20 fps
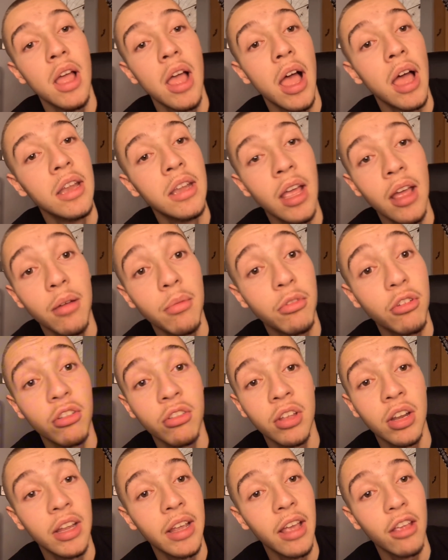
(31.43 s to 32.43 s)
And yeah, we're just
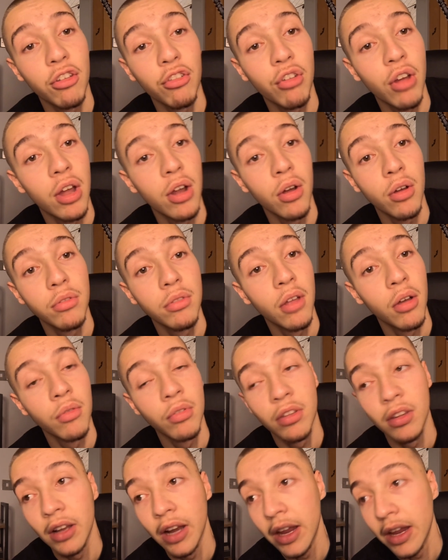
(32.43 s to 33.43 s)
gonna get straight on.
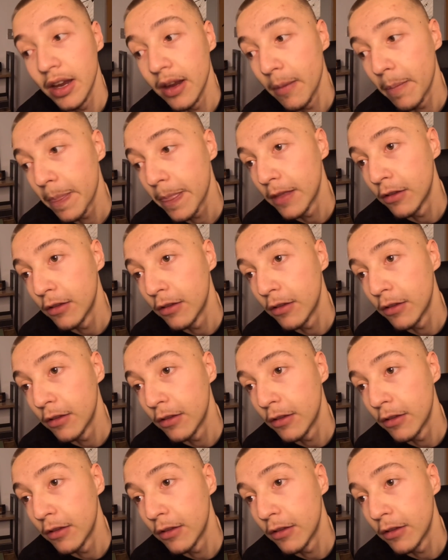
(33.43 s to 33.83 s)
Obviously,